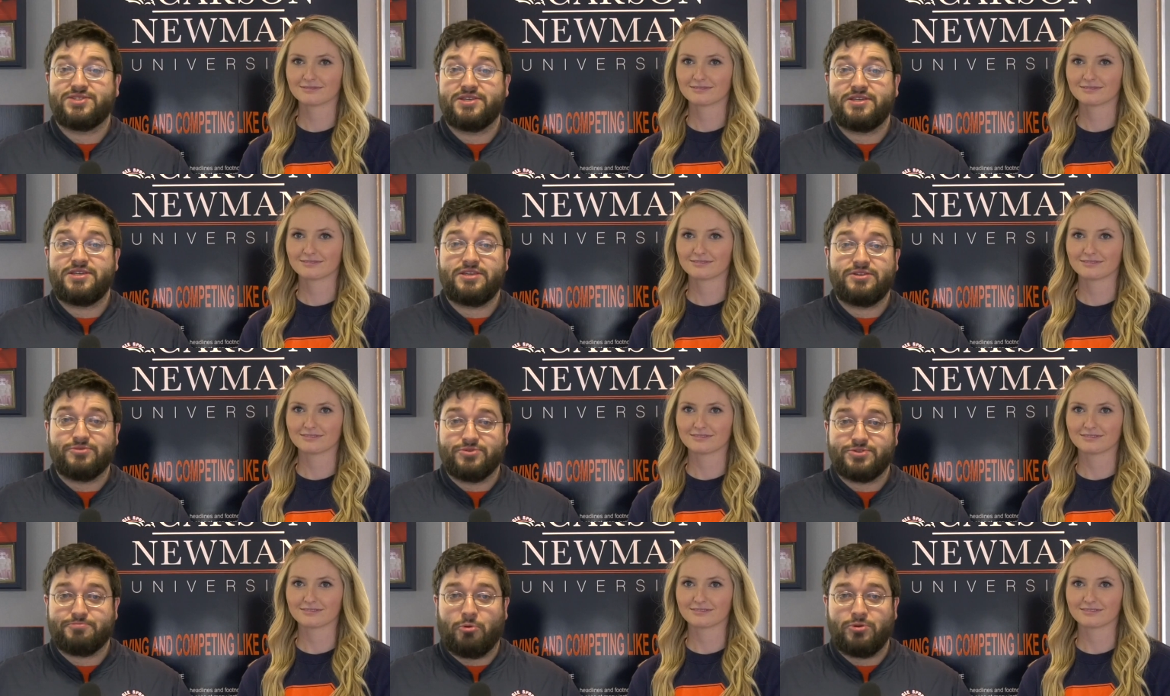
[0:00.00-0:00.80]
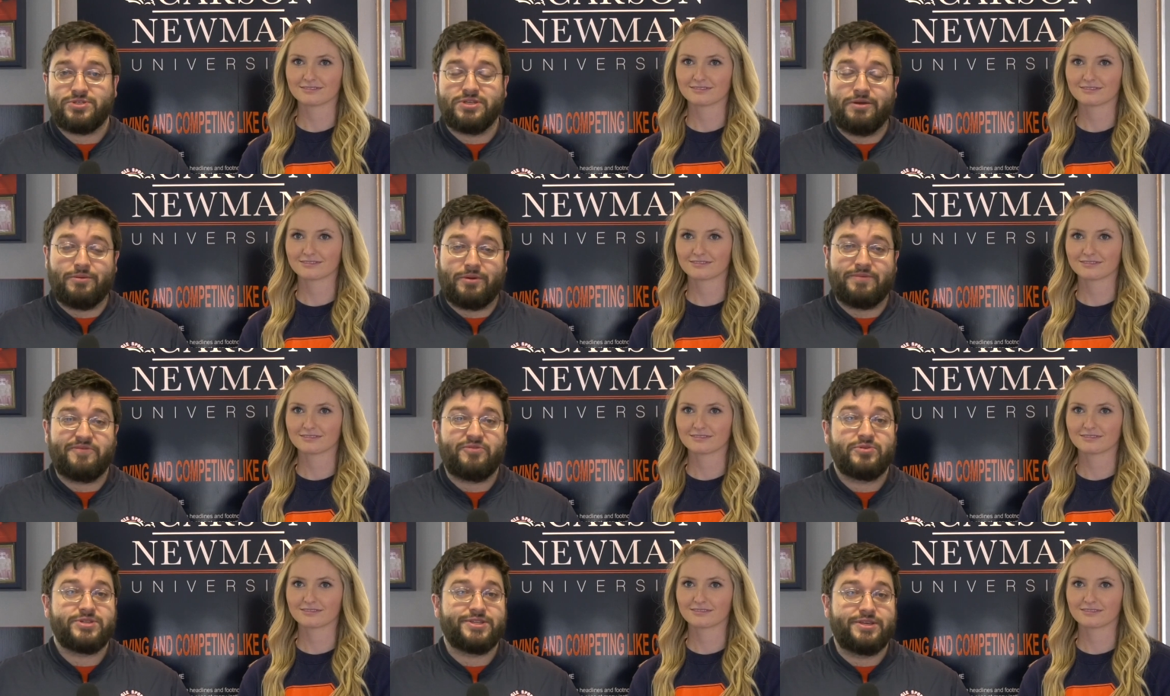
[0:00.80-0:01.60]
Speaker 1: the Eagles Sports Network and the
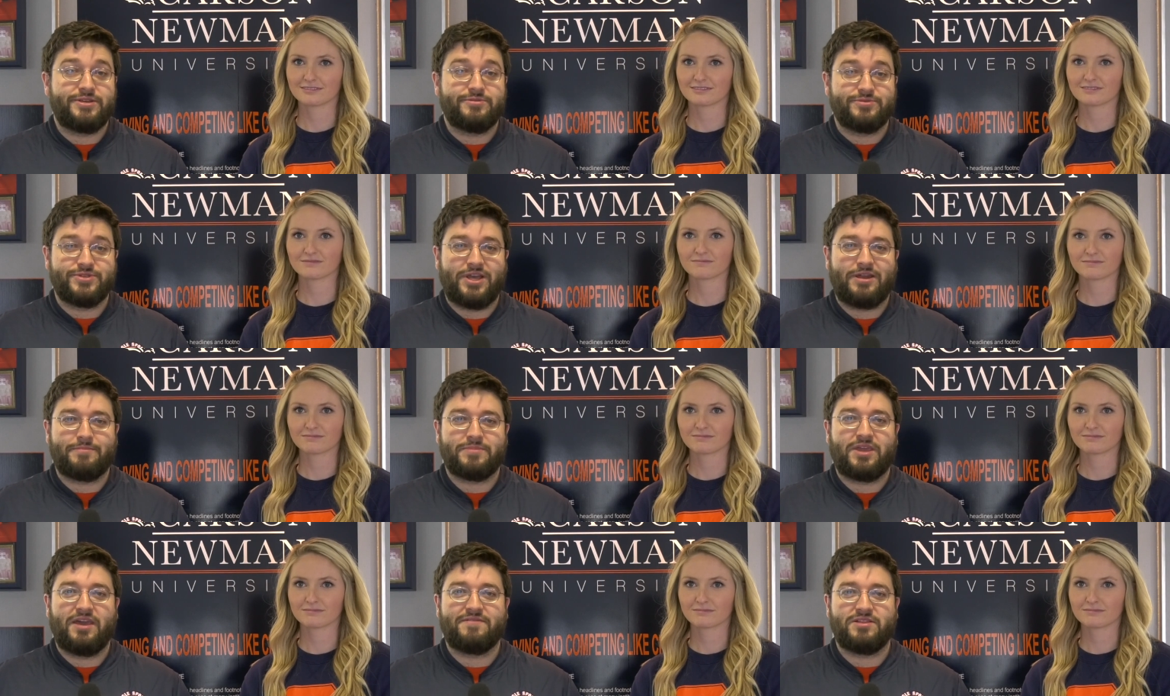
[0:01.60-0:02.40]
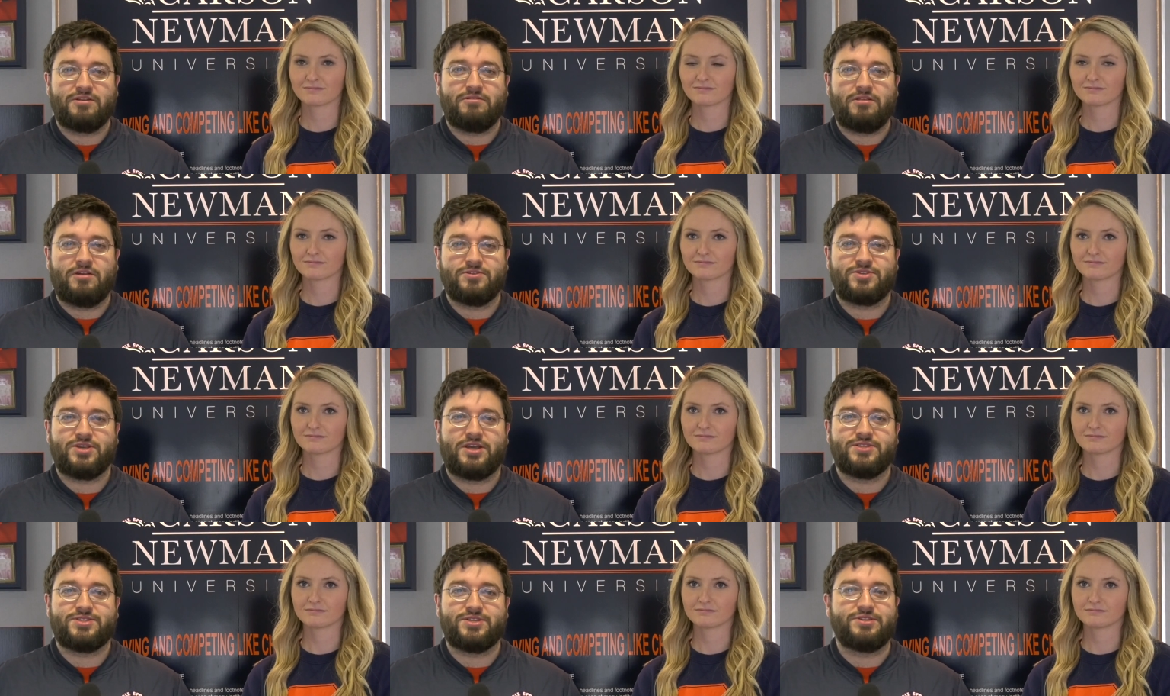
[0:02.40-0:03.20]
voice of the Eagles, Adam Cavalier,
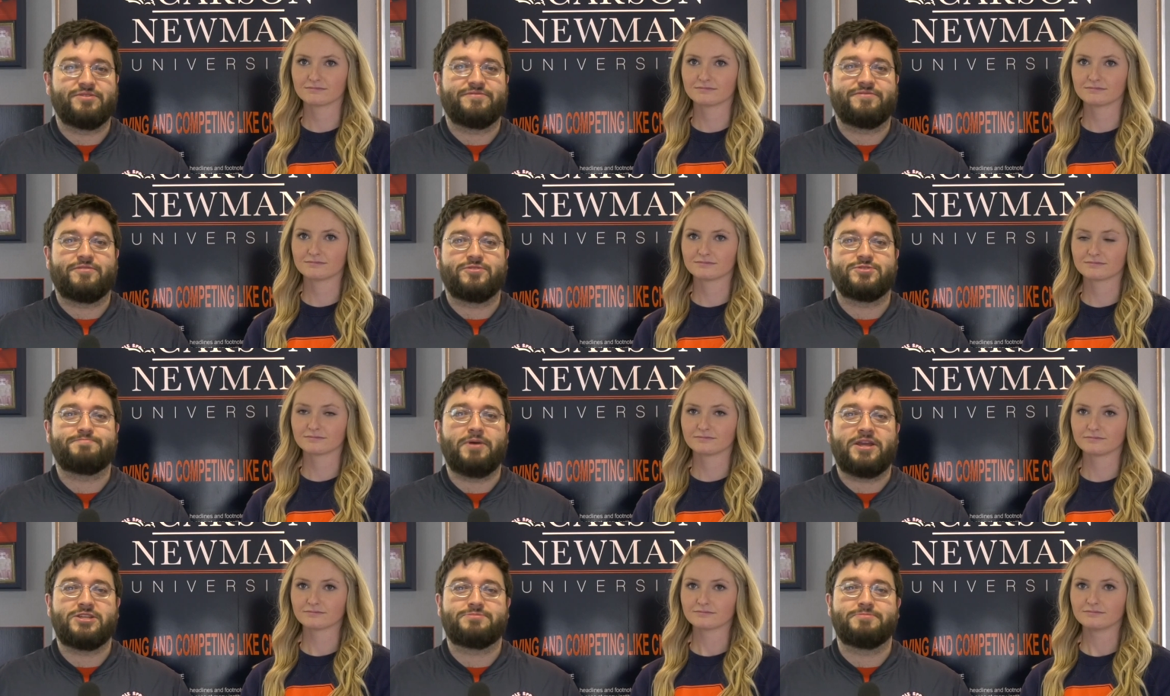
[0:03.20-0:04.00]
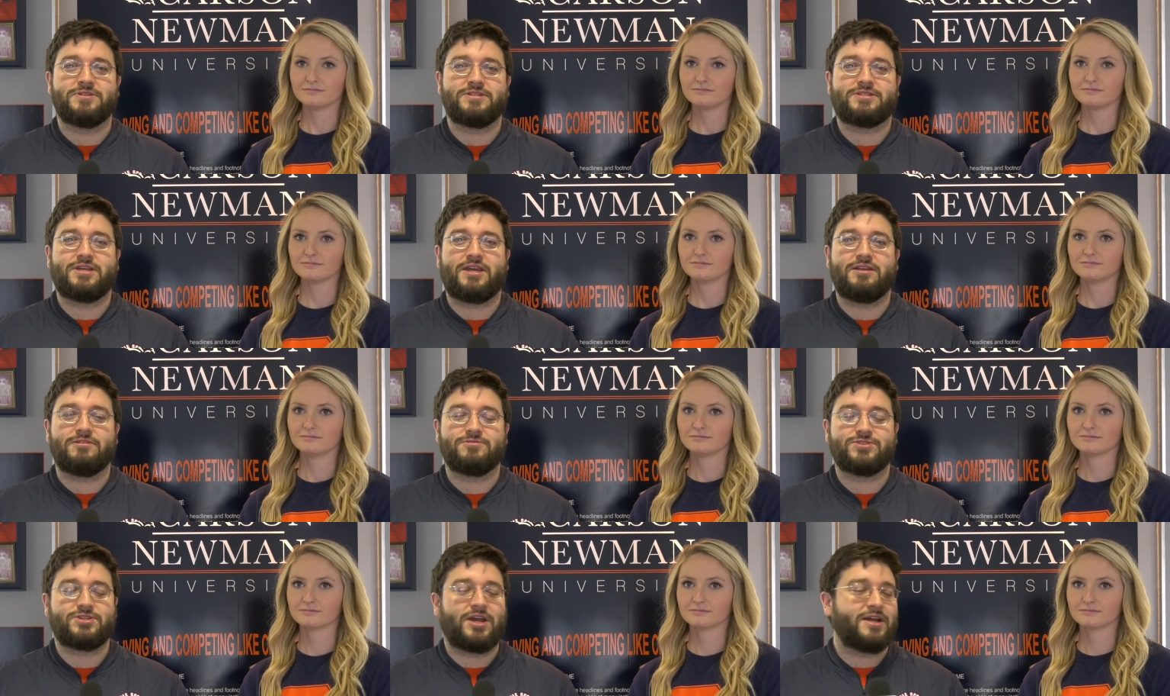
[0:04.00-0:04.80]
alongside senior first baseman
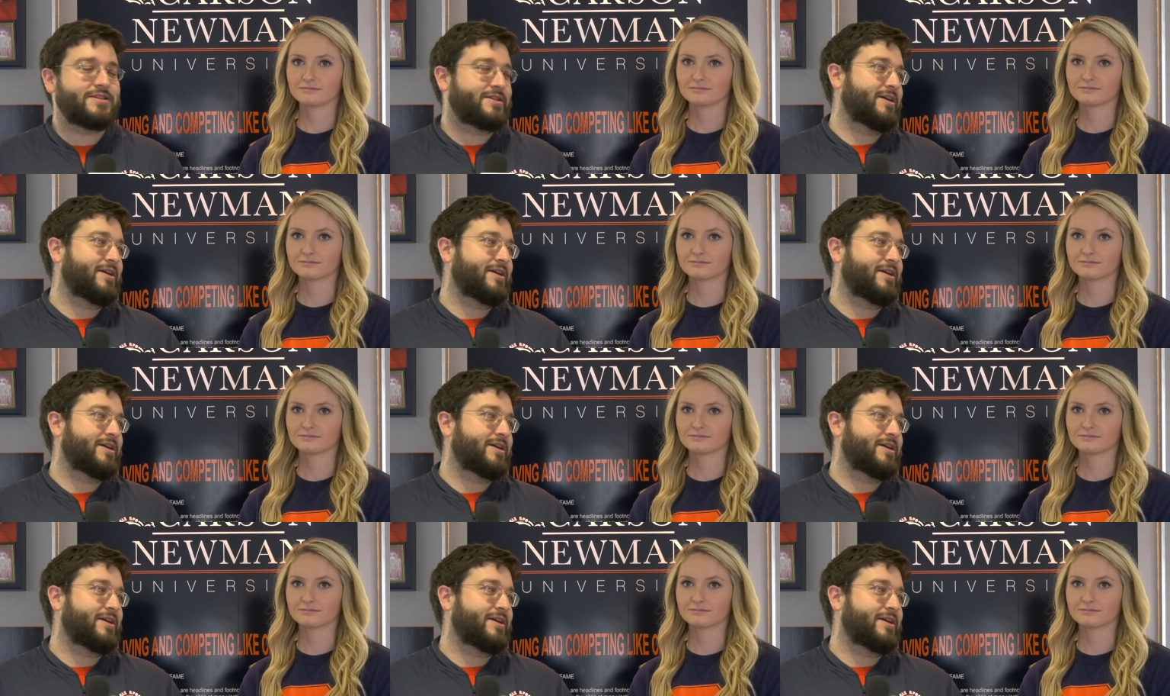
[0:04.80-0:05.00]
Taylor Scott.